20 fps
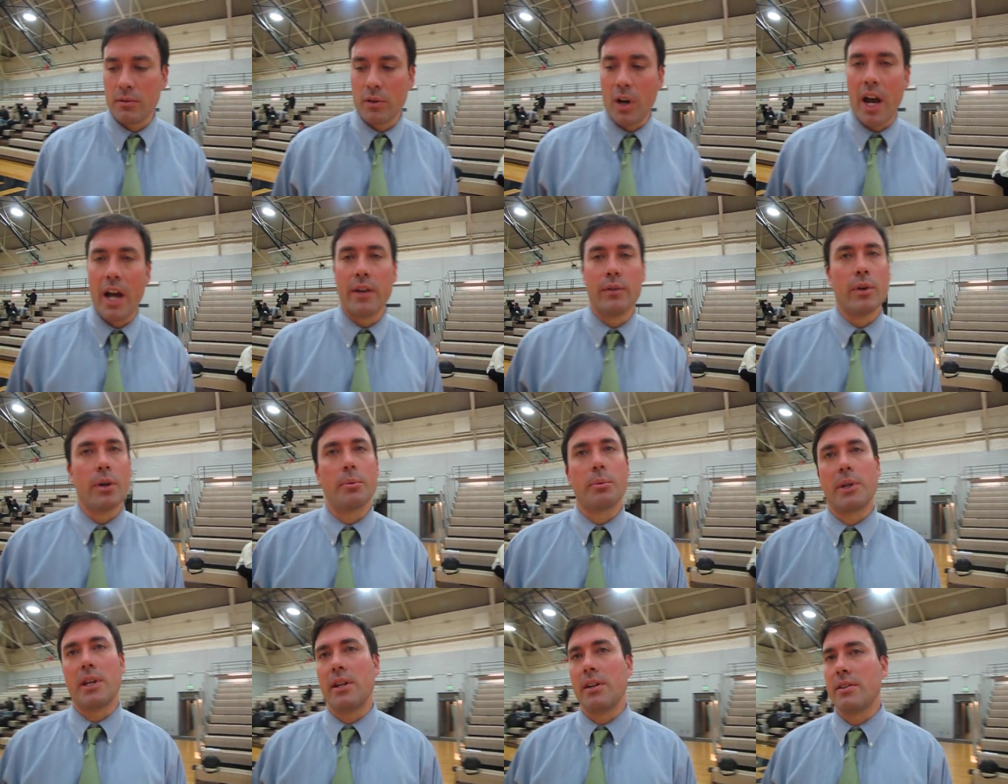Ryan
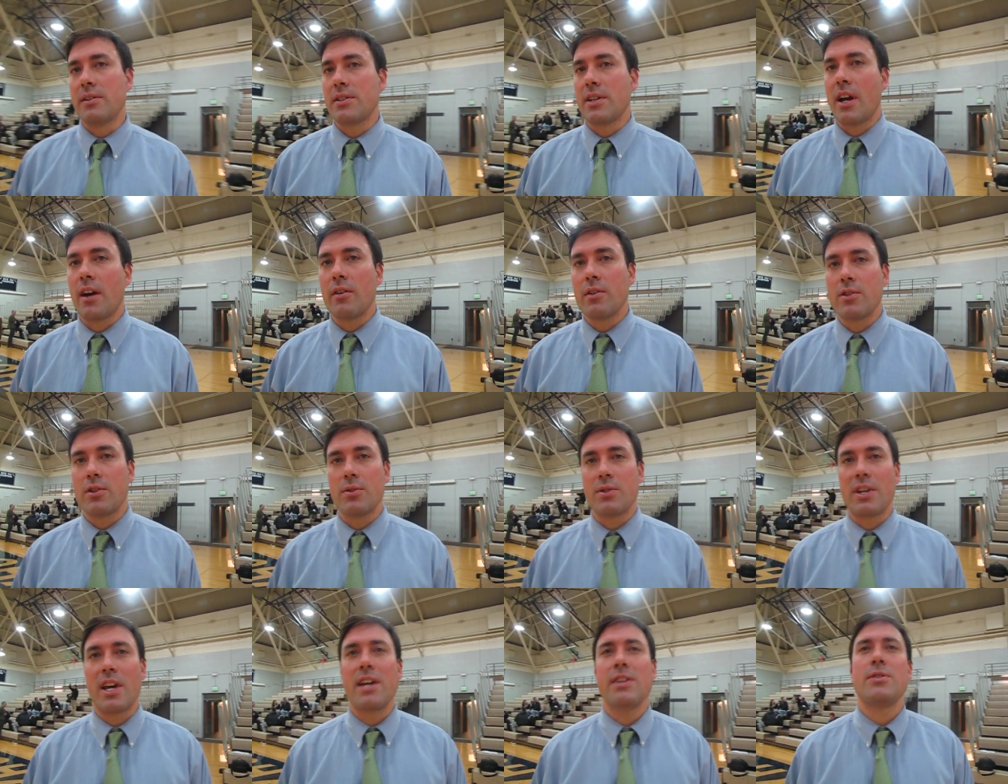Ripken and Cyrus
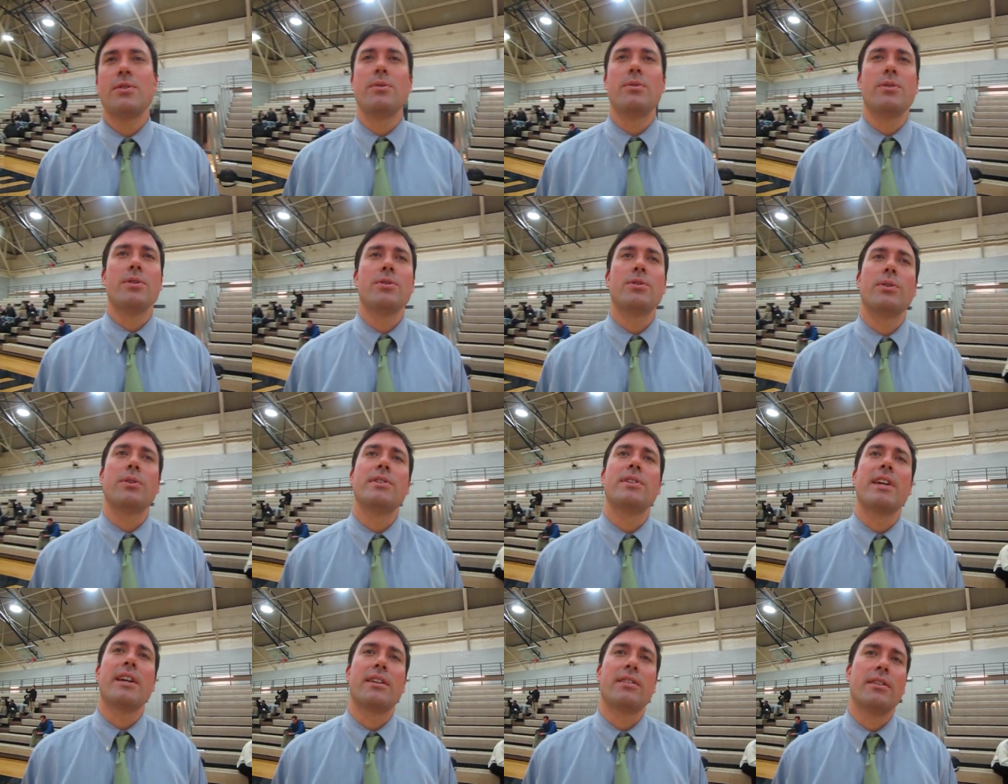Jones, guys who
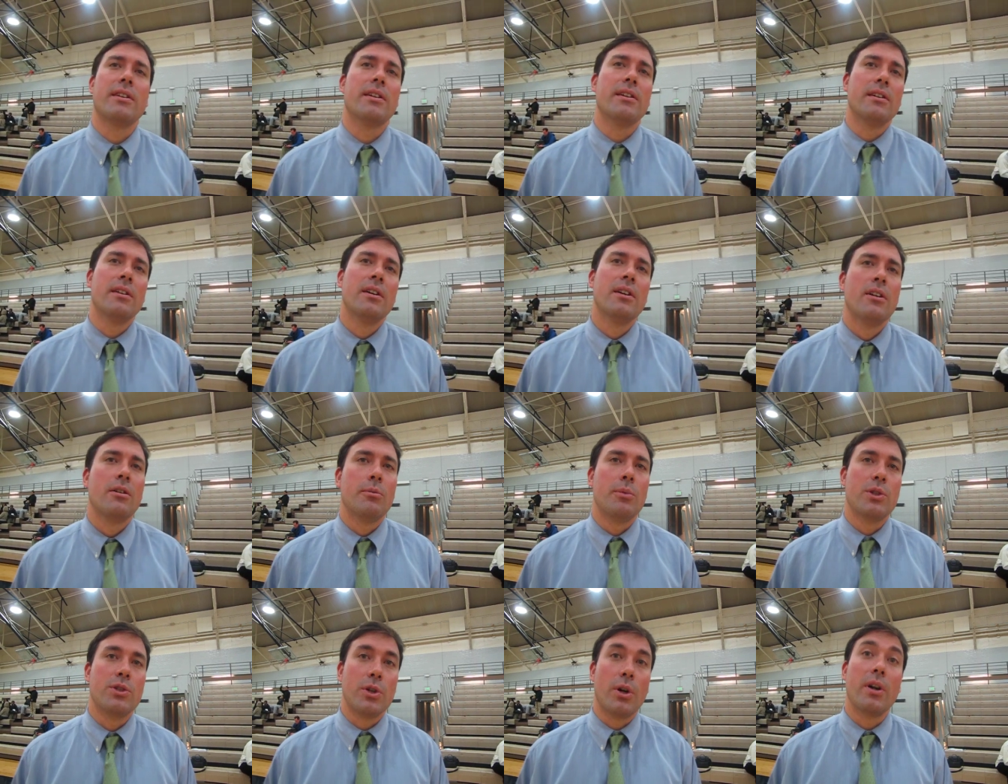usually take the
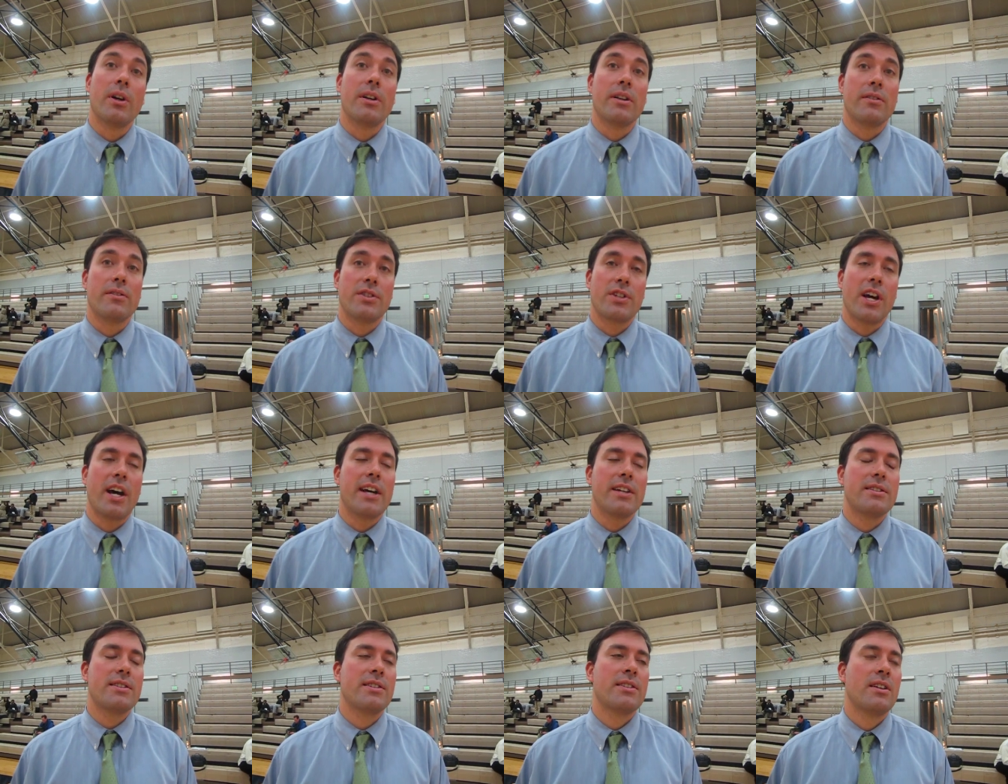majority of
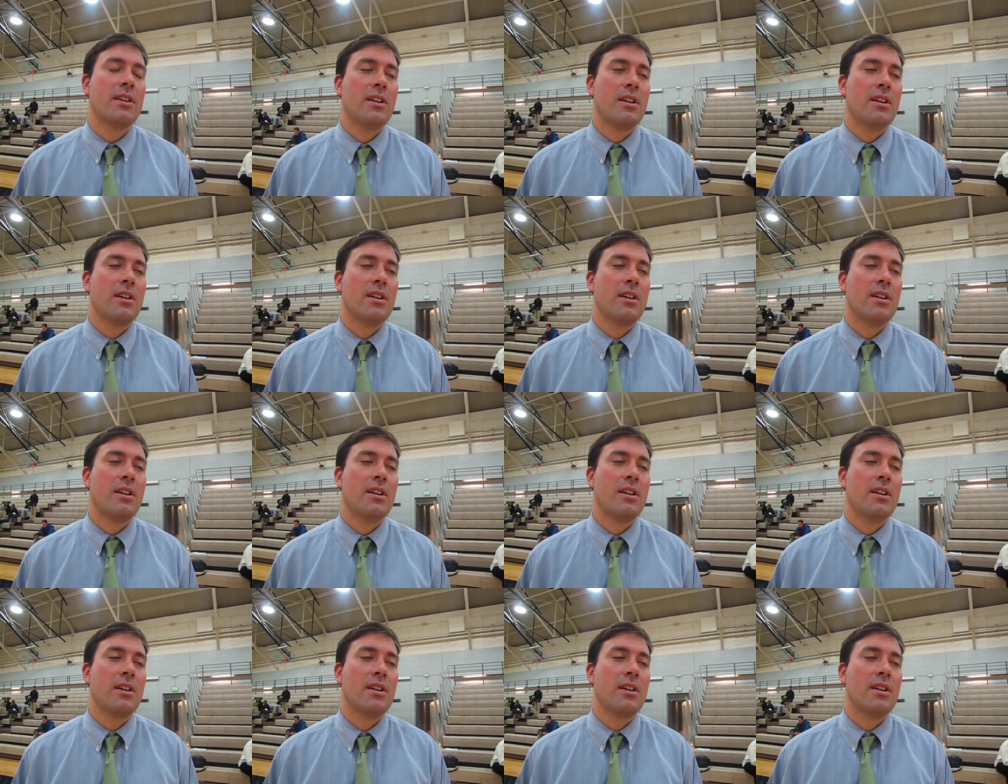shots,